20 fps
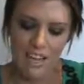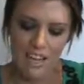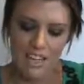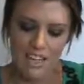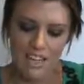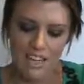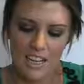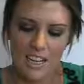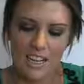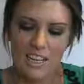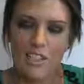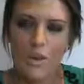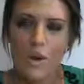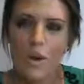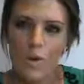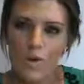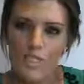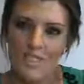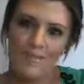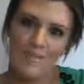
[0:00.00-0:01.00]
it has
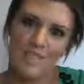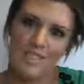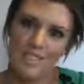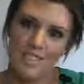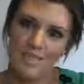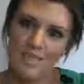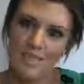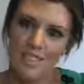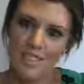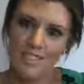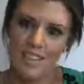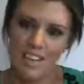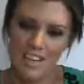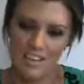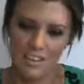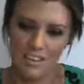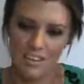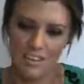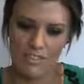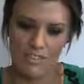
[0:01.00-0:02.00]
hooked me to
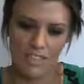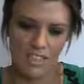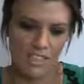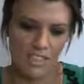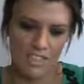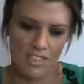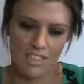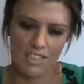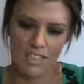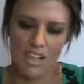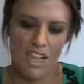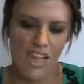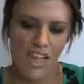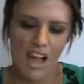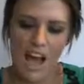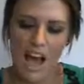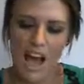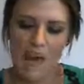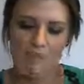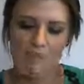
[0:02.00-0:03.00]
mineralized skin finishes.
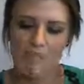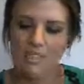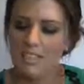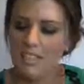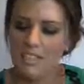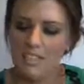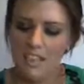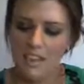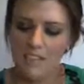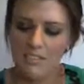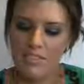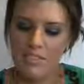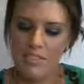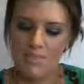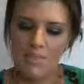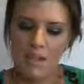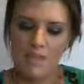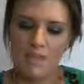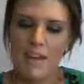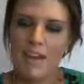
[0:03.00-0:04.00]
Absolutely love
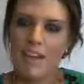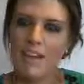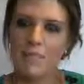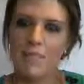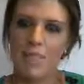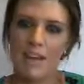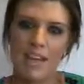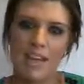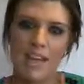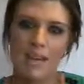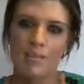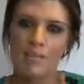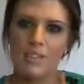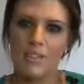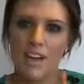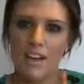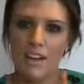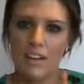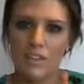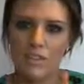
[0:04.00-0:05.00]
them. They make your makeup
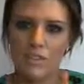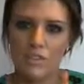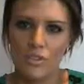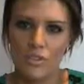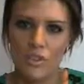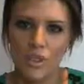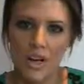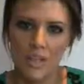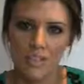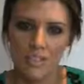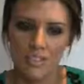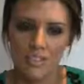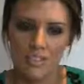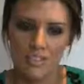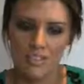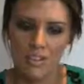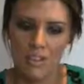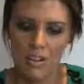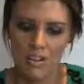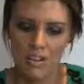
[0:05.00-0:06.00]
stay on twice
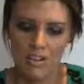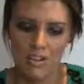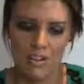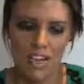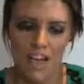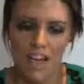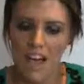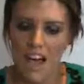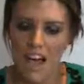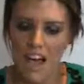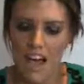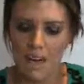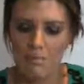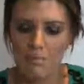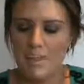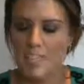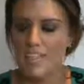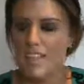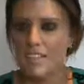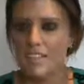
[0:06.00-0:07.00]
as long.
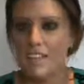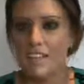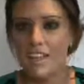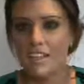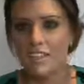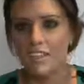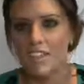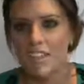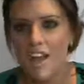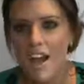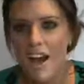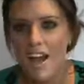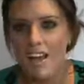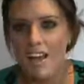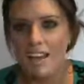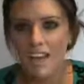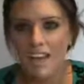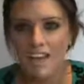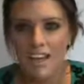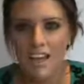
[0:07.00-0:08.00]
Um, it doesn't get
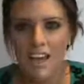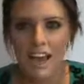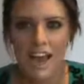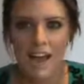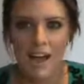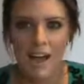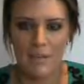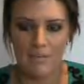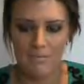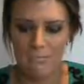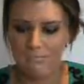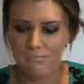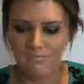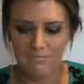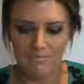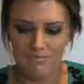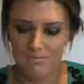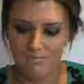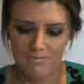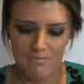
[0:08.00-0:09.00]
shiny. Um,
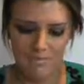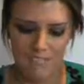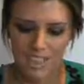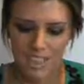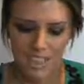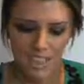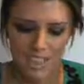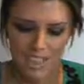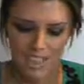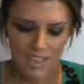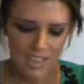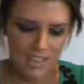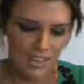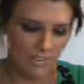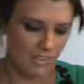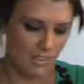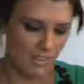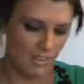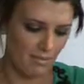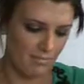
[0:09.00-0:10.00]
I just
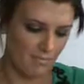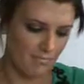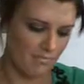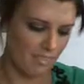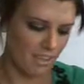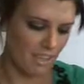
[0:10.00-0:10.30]
love them.